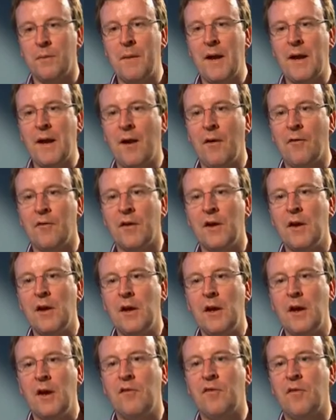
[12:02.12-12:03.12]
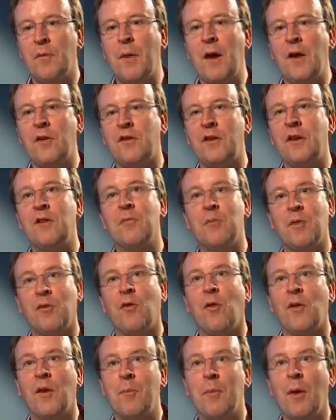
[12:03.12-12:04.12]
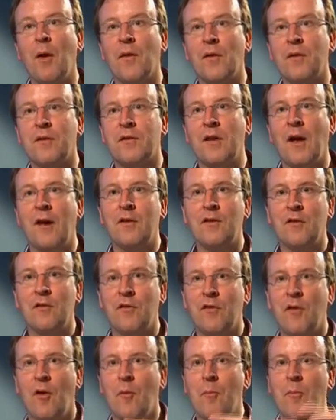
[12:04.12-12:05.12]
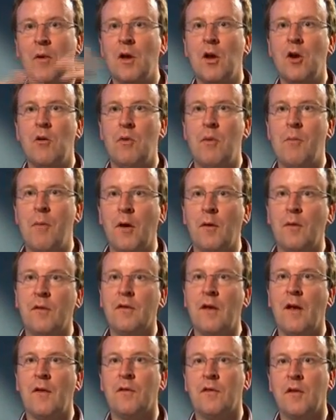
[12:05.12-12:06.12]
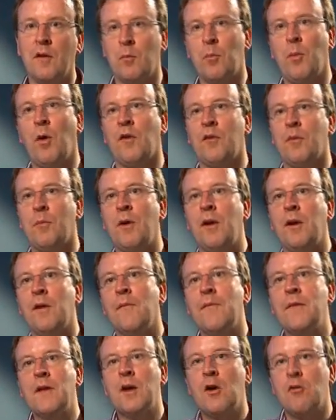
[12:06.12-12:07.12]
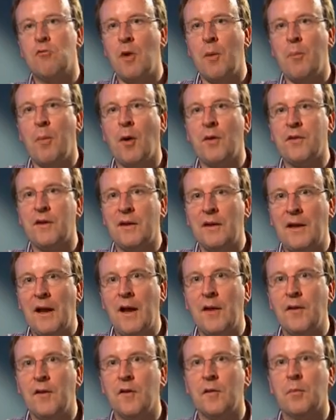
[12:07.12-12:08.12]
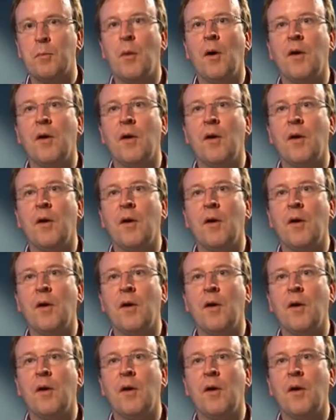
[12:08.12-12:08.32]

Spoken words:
they may have information even before they built the station from remote sensing, possibly robotic landers.